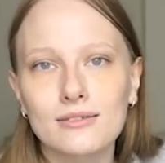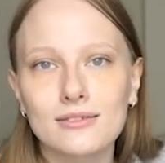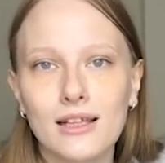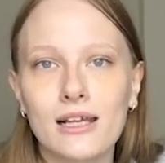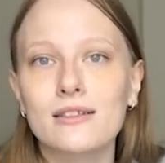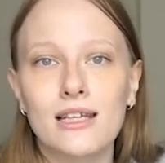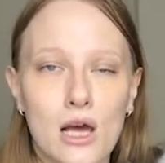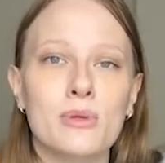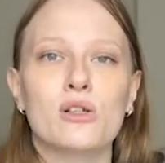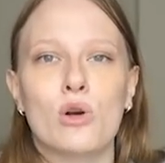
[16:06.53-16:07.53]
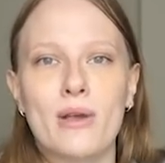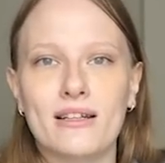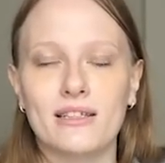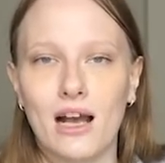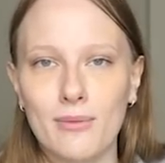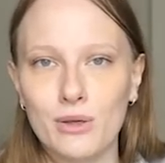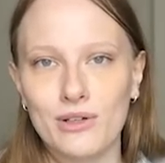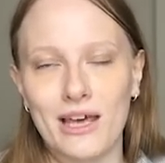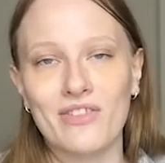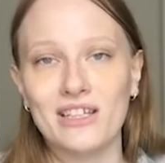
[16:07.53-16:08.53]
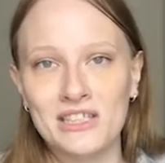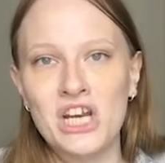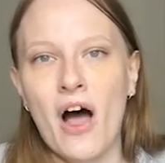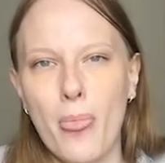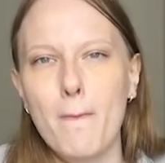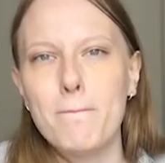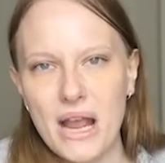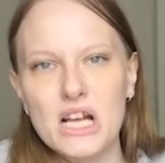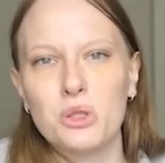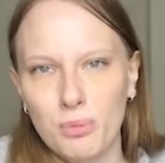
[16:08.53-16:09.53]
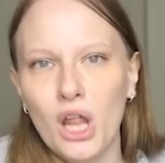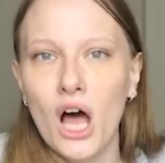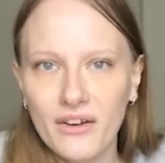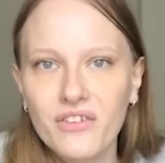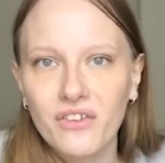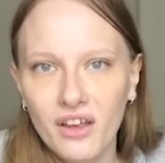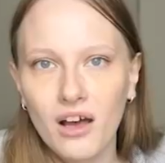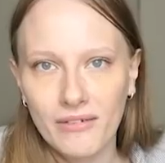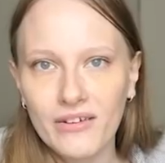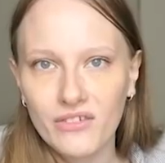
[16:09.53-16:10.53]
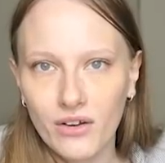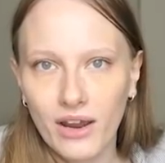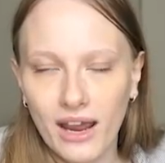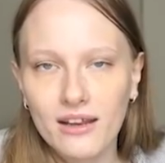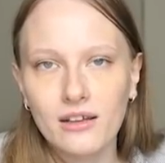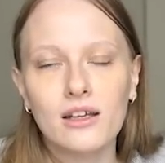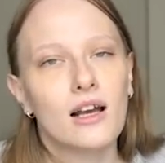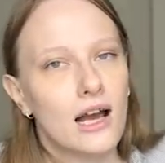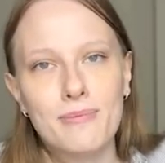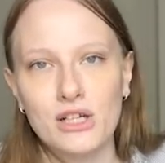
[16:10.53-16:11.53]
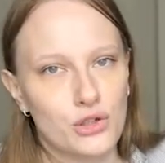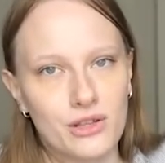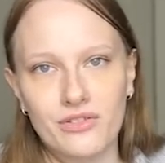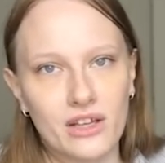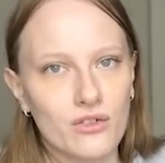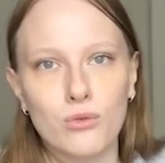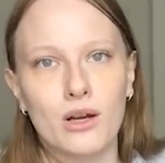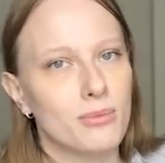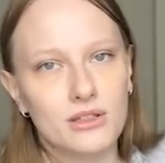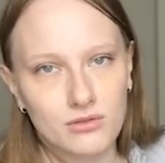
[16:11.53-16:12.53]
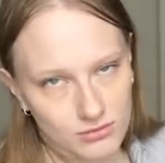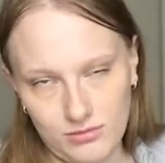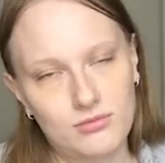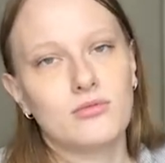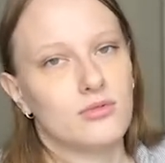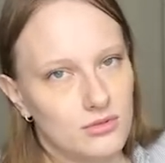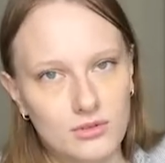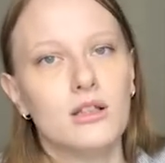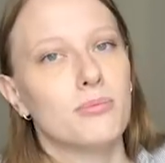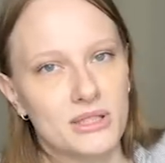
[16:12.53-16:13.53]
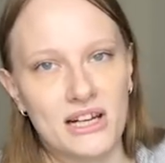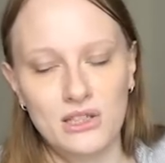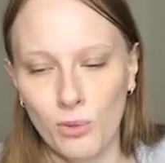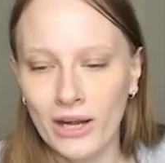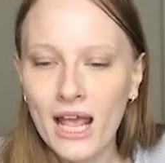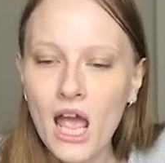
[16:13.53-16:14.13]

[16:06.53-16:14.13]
Like, tell me a romantic comedy where that is not the base plot of it, okay? I bet you can think of one, but besides the point.